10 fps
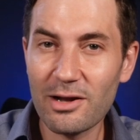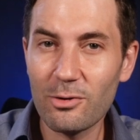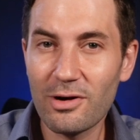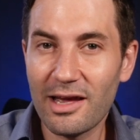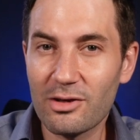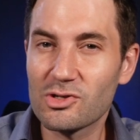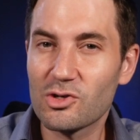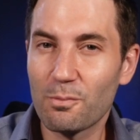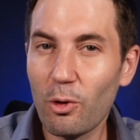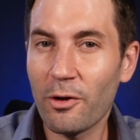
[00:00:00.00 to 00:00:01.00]
look like a
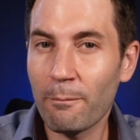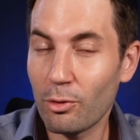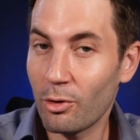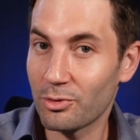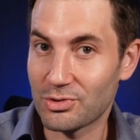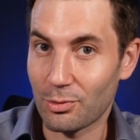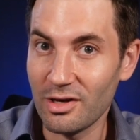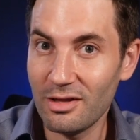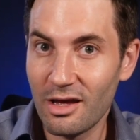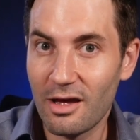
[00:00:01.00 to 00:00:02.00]
small number on the
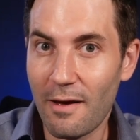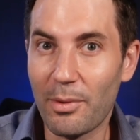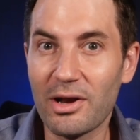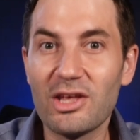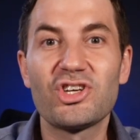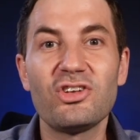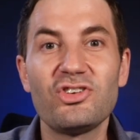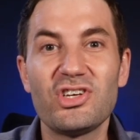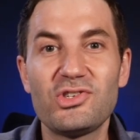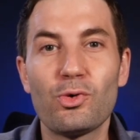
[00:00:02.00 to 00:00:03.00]
screen, but it
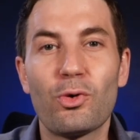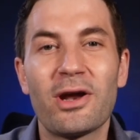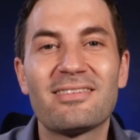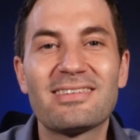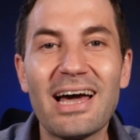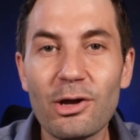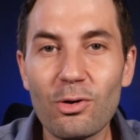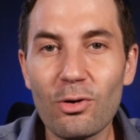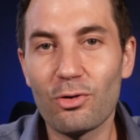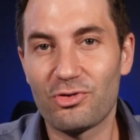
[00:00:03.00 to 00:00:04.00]
changes your
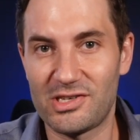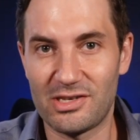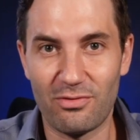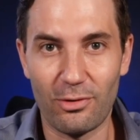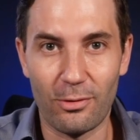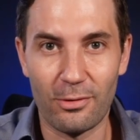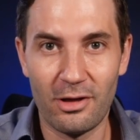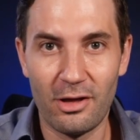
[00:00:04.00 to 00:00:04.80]
entire logistic flow.